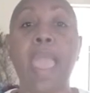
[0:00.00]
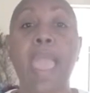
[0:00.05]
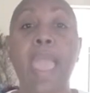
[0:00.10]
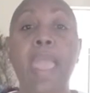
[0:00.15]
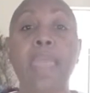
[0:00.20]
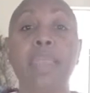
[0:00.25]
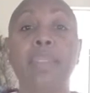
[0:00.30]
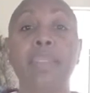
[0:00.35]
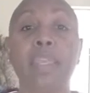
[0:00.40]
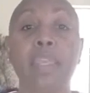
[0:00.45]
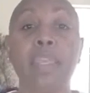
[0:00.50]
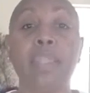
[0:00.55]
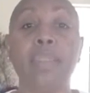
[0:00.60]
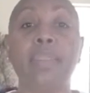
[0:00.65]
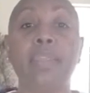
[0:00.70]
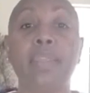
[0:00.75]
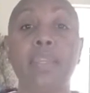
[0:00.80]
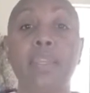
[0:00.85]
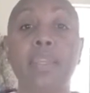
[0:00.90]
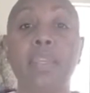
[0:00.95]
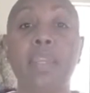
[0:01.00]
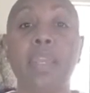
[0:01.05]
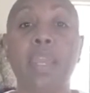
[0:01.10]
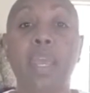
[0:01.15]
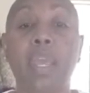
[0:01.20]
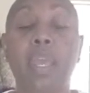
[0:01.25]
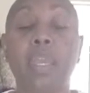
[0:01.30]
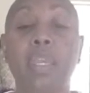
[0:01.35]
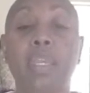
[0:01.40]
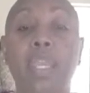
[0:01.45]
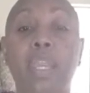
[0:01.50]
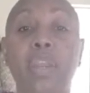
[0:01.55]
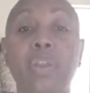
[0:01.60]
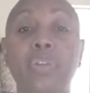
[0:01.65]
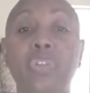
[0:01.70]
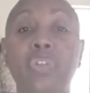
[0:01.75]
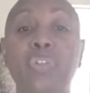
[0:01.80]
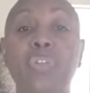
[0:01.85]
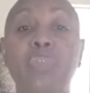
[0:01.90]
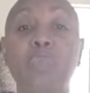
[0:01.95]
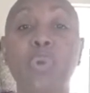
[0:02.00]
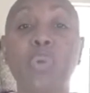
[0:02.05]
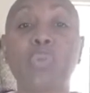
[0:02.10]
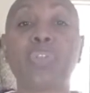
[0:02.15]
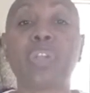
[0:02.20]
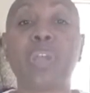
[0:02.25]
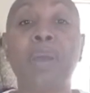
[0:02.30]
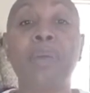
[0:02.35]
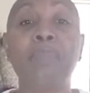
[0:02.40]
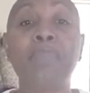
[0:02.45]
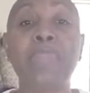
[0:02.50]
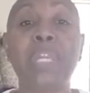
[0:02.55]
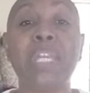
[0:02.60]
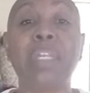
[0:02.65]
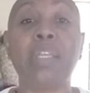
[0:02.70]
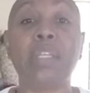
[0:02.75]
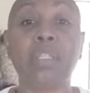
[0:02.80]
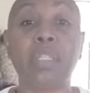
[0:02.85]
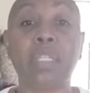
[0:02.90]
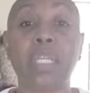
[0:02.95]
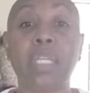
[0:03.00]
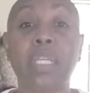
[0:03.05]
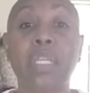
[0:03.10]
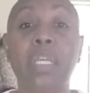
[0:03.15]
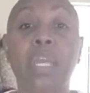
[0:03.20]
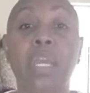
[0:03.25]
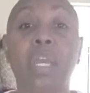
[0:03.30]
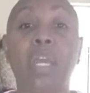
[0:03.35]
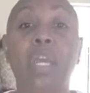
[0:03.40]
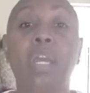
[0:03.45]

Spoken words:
and then the characters most immediately